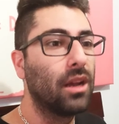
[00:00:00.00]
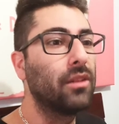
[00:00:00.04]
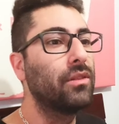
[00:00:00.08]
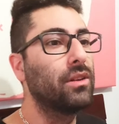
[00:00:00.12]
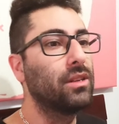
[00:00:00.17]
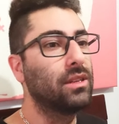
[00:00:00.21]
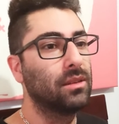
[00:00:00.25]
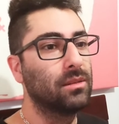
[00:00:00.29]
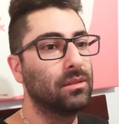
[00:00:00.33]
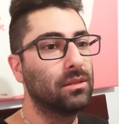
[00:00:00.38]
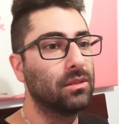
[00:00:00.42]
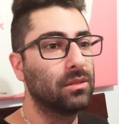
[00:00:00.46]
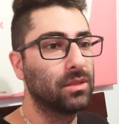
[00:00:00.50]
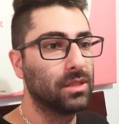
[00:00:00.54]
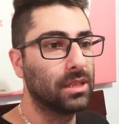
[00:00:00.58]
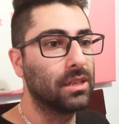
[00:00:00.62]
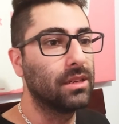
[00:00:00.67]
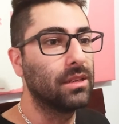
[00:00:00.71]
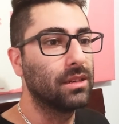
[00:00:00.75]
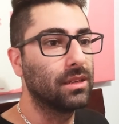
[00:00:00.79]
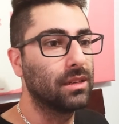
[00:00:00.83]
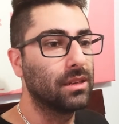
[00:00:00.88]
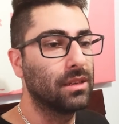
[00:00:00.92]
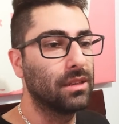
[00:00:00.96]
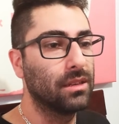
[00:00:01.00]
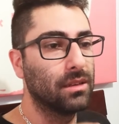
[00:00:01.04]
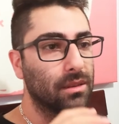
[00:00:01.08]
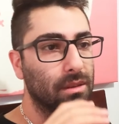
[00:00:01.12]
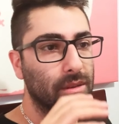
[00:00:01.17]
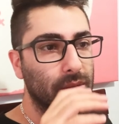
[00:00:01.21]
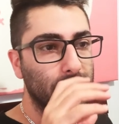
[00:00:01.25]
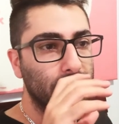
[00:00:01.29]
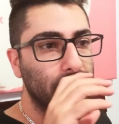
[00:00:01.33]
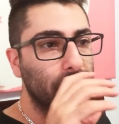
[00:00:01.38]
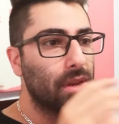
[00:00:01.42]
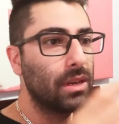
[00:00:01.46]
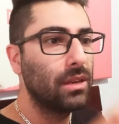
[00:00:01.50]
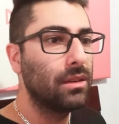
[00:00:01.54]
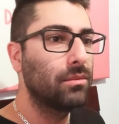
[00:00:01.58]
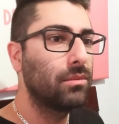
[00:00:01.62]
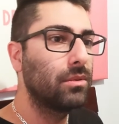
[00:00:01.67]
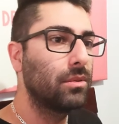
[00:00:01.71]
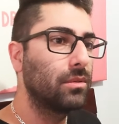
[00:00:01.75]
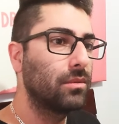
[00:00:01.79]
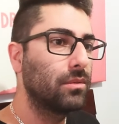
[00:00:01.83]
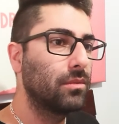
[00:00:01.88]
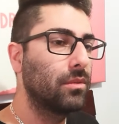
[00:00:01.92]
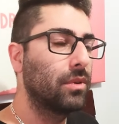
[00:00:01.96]
I've had Dunkin' Donuts, yeah. We've had
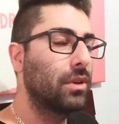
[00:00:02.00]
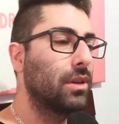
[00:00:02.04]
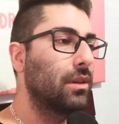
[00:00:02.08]
when